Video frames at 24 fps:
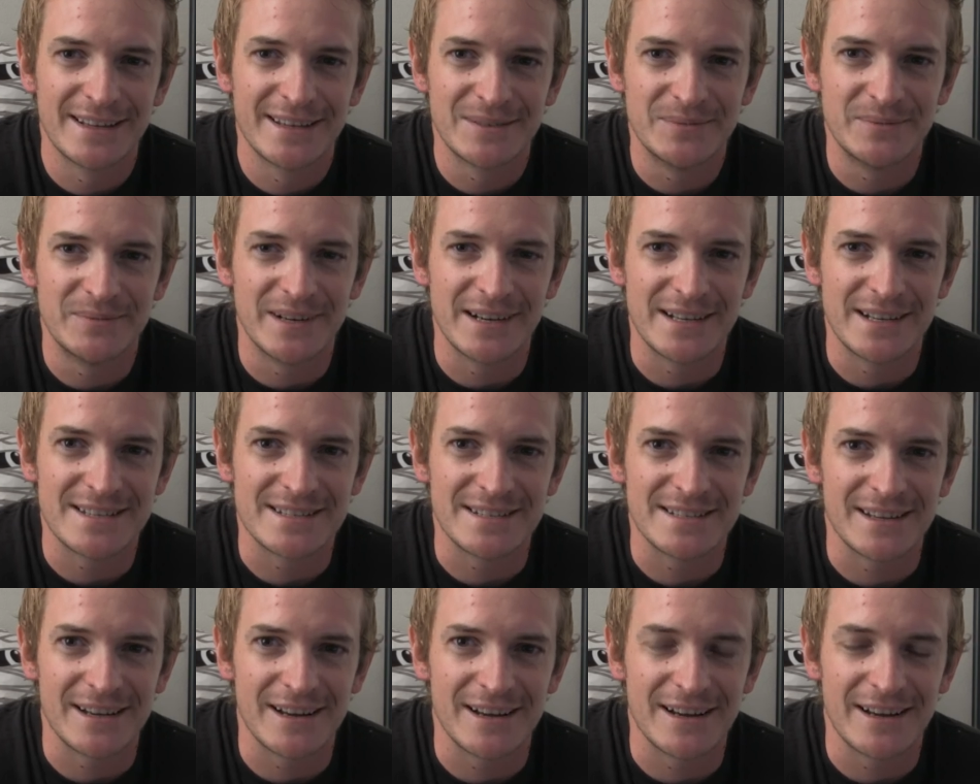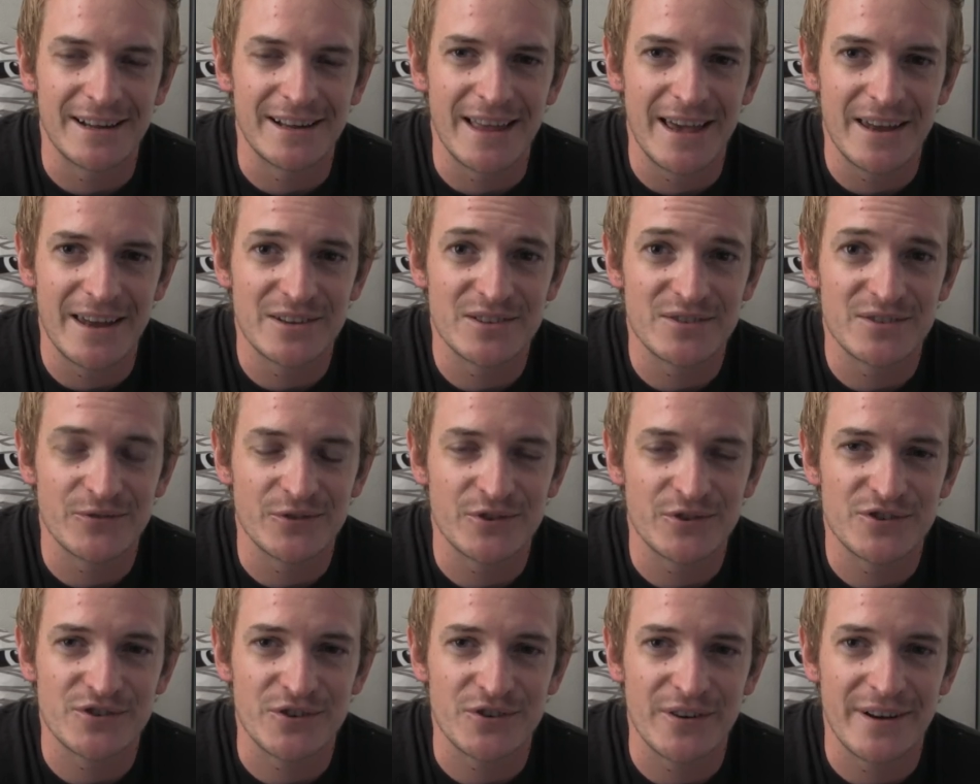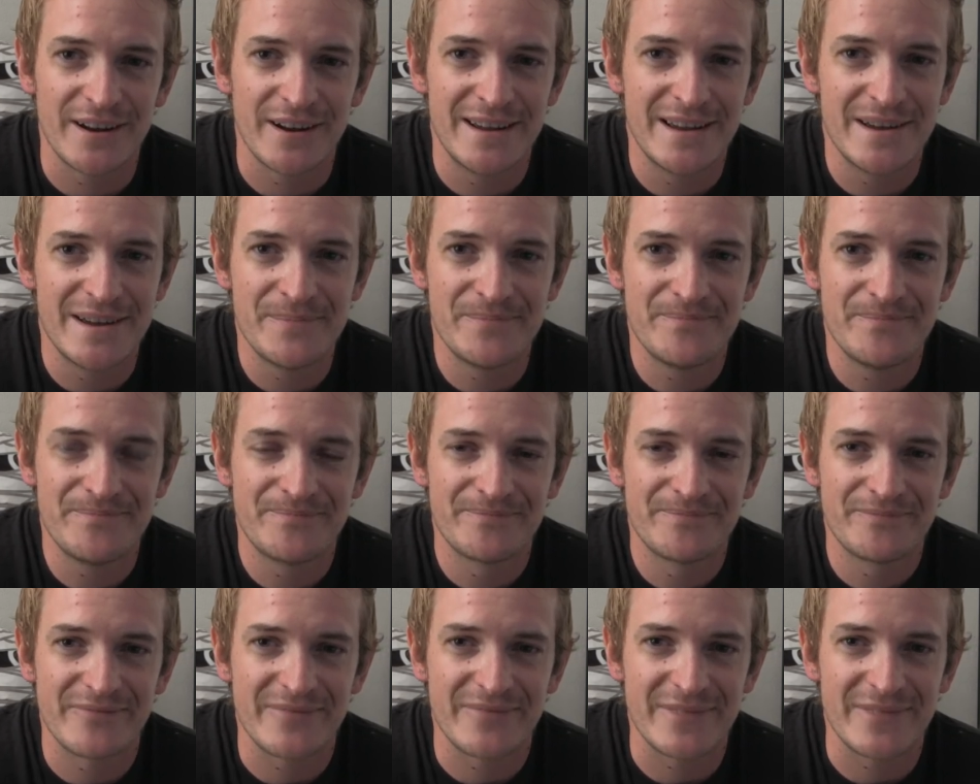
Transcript: But that is for sure him.